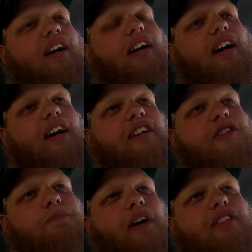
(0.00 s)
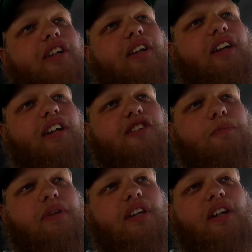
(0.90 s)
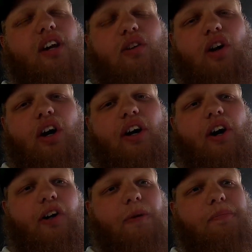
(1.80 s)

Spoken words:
I expected it to be a lot harder